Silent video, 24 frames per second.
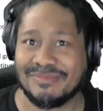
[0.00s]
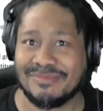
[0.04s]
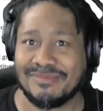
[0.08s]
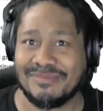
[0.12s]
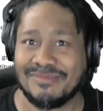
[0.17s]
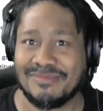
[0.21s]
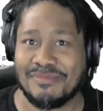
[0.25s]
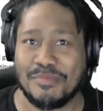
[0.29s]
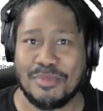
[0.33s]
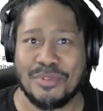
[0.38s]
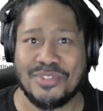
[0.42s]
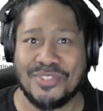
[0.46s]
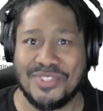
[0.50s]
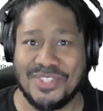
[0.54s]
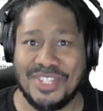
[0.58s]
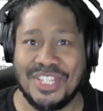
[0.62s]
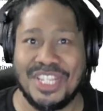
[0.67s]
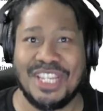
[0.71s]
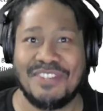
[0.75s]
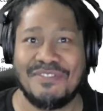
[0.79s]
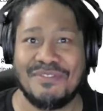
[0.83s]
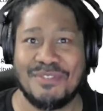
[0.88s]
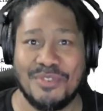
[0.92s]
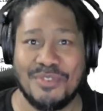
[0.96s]

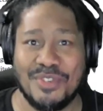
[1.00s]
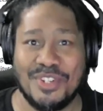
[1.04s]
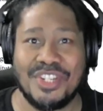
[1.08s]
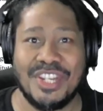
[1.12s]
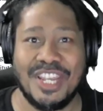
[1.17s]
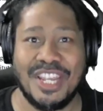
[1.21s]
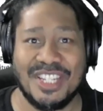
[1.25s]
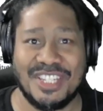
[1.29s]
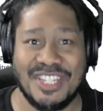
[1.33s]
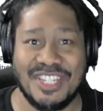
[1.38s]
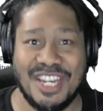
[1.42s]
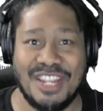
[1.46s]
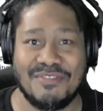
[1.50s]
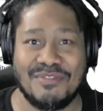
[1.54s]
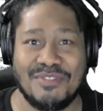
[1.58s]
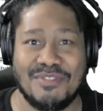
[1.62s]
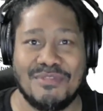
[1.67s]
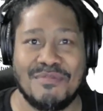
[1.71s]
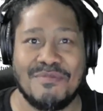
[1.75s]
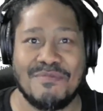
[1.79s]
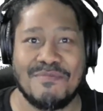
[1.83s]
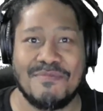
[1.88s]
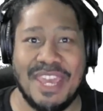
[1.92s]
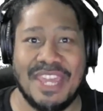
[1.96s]
Perceived rejection. Have you
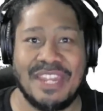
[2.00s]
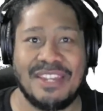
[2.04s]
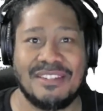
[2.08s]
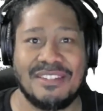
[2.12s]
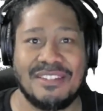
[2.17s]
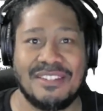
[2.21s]
met